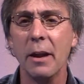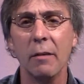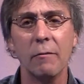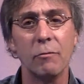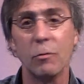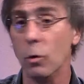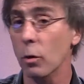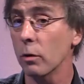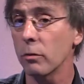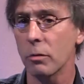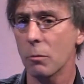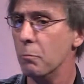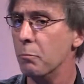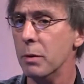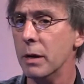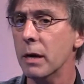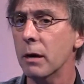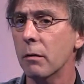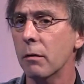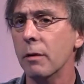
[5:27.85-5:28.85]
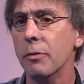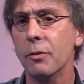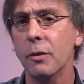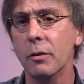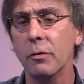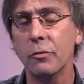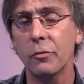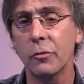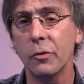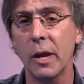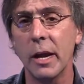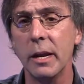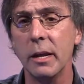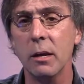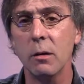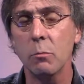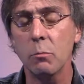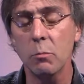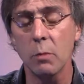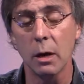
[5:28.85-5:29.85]
of course, a beer at the
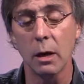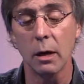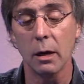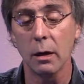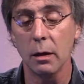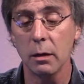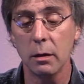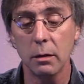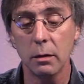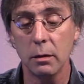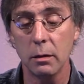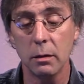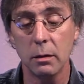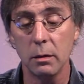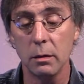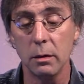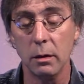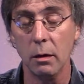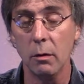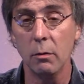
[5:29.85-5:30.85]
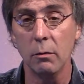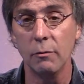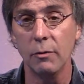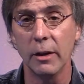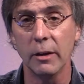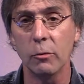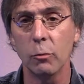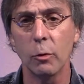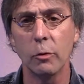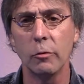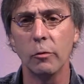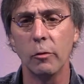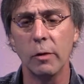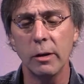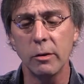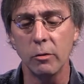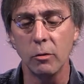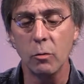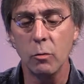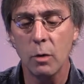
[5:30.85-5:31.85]
stadium, if that's what you're
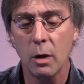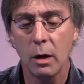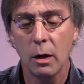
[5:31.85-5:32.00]
into,